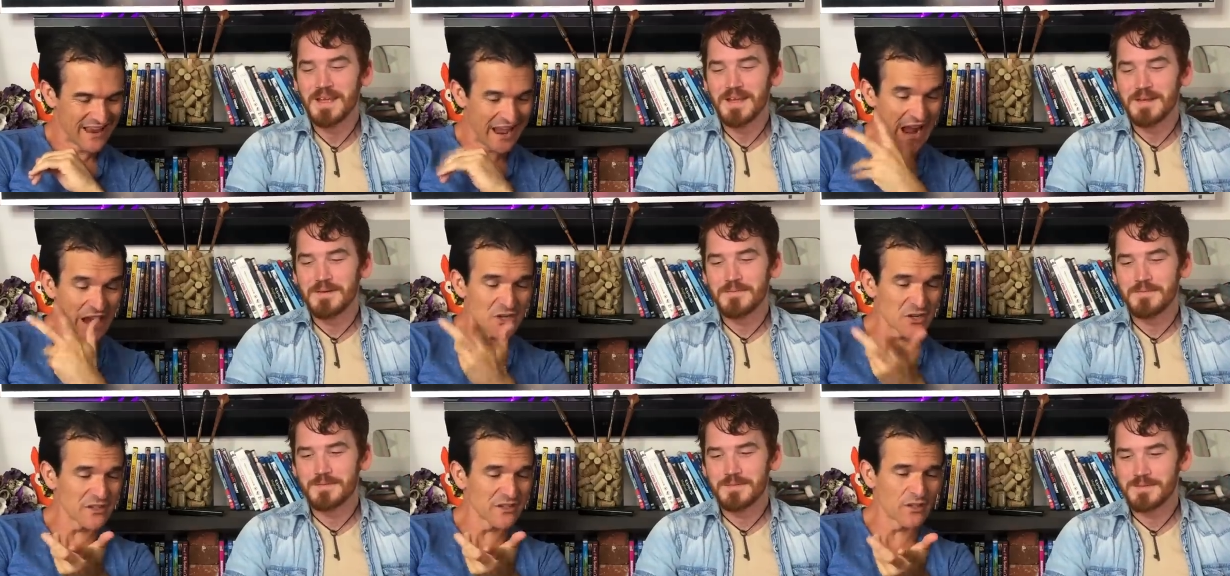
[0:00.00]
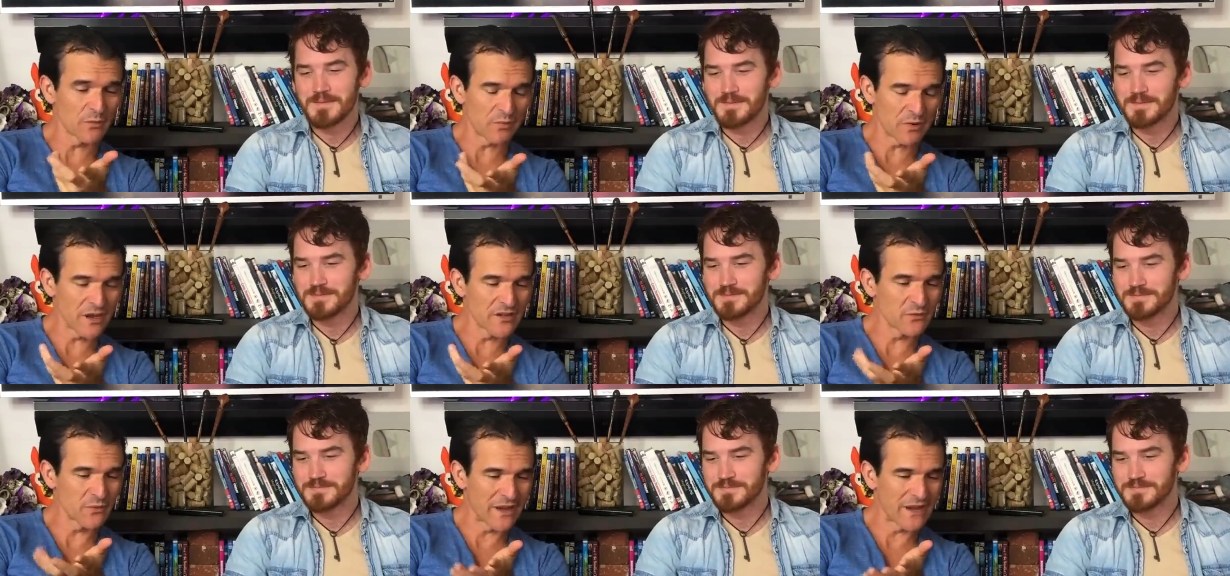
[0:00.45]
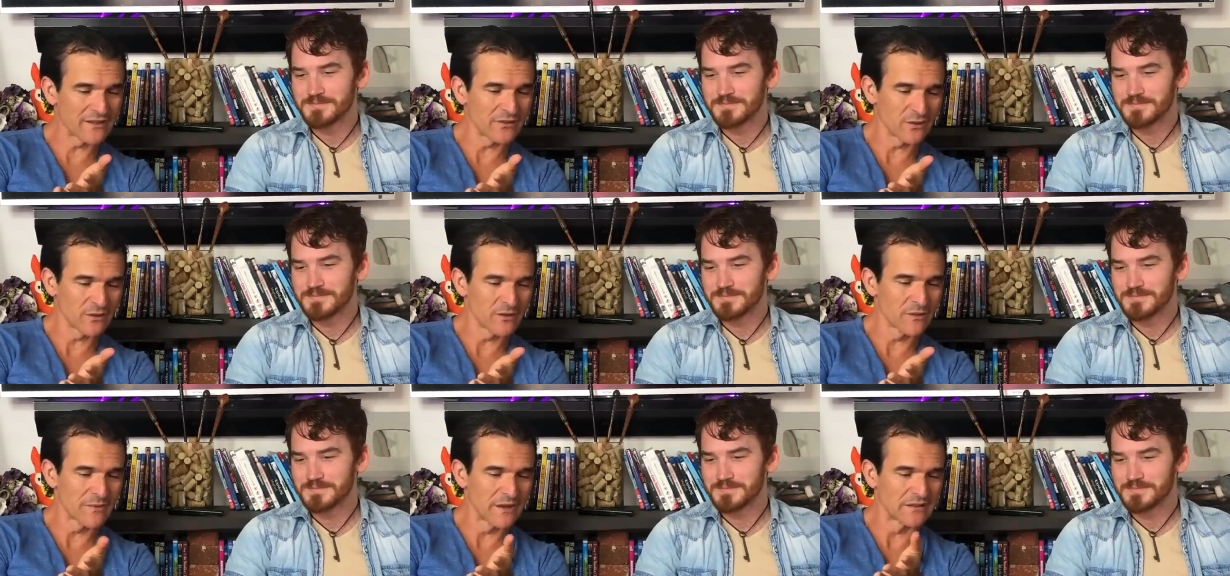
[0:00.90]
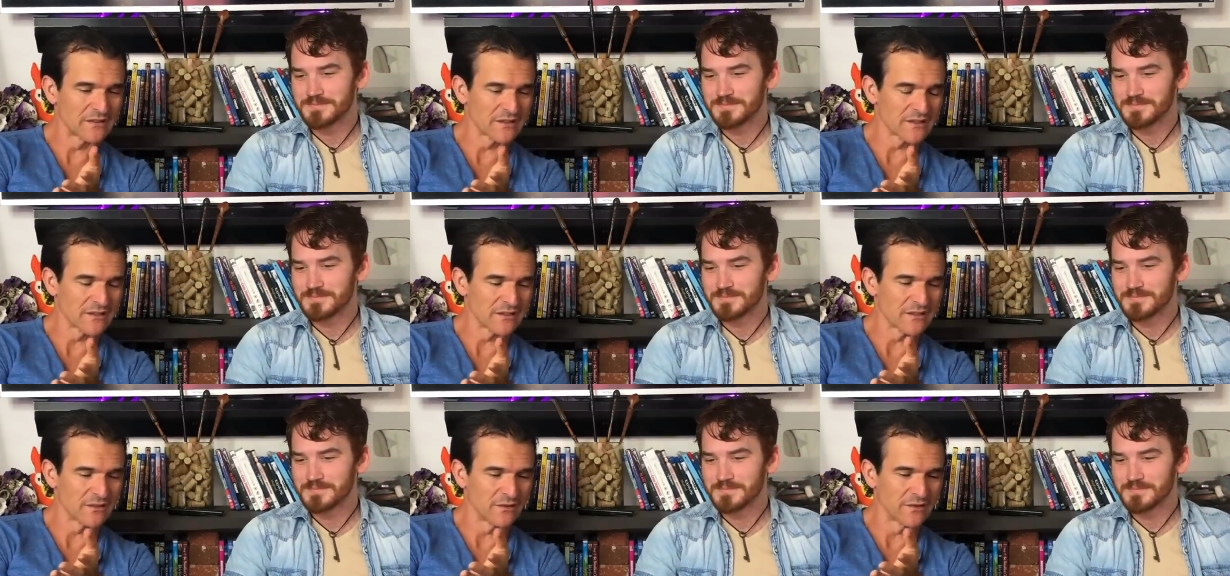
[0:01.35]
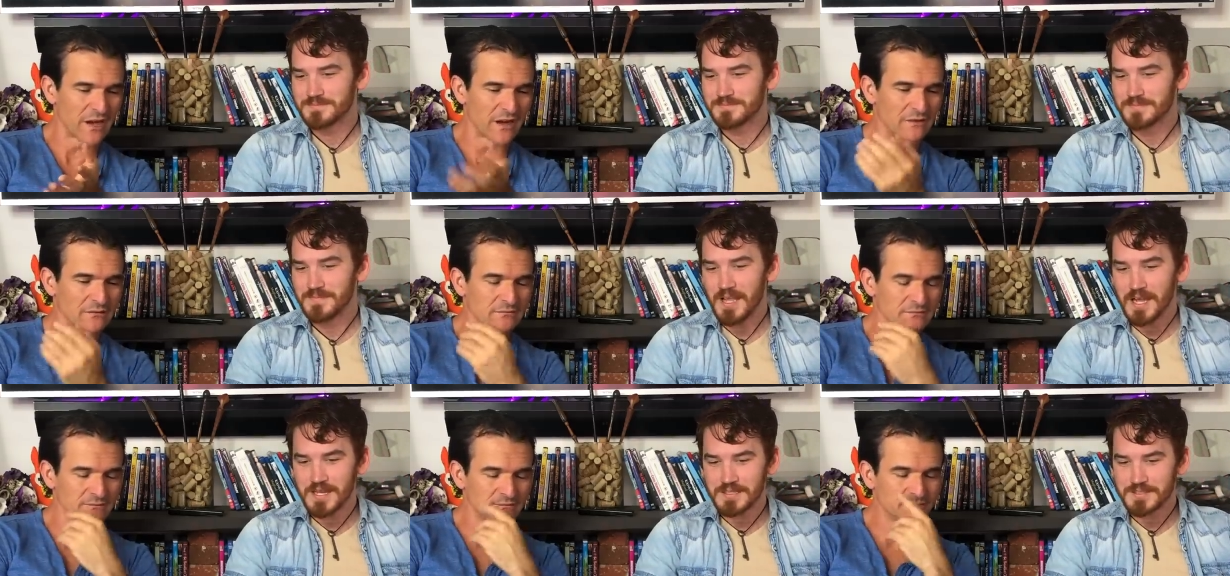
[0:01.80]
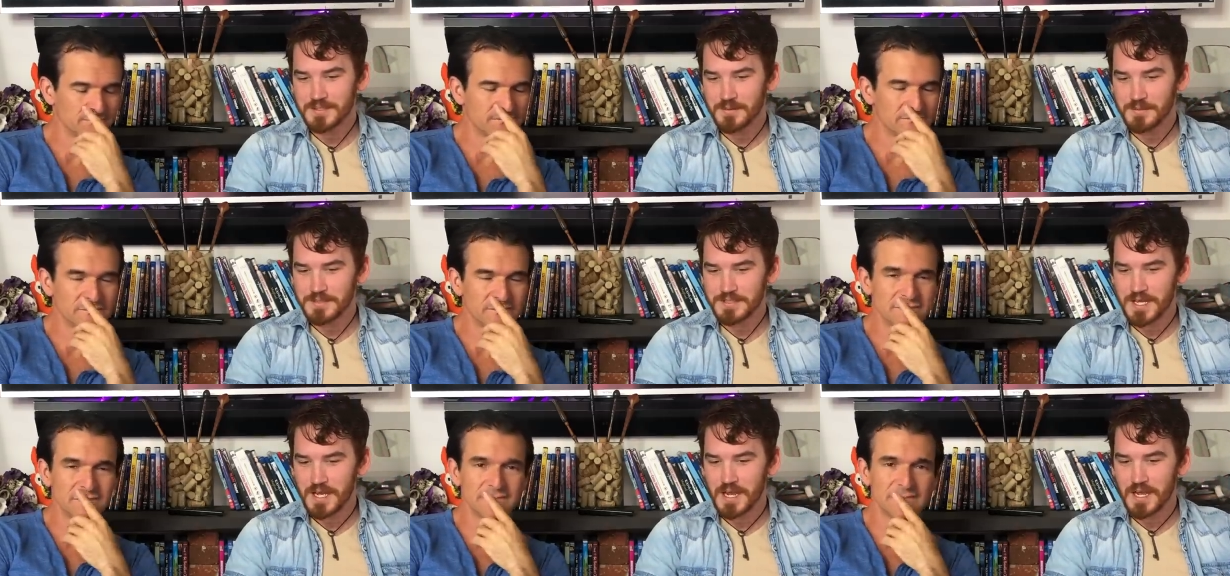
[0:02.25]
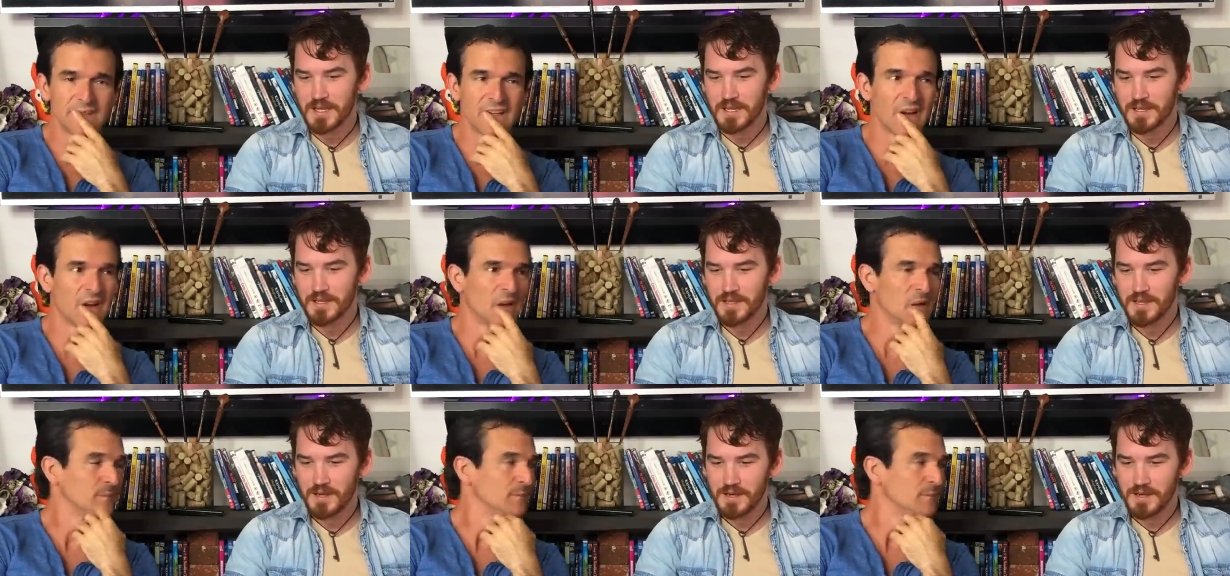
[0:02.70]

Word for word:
Speaker 1: Actually, surprised we hadn't heard about this until now. Yeah, so was I. Yeah.